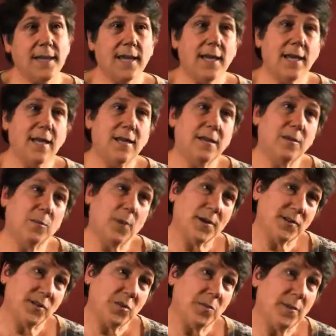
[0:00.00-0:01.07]
and the
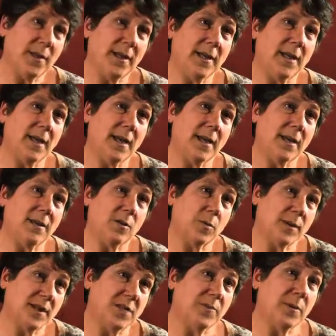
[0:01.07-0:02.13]
Rescue Me and the
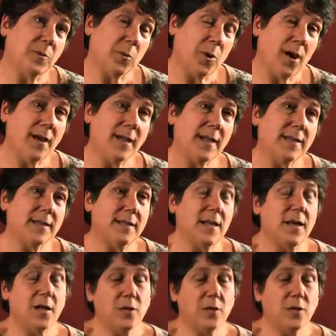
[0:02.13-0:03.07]
Release Me products,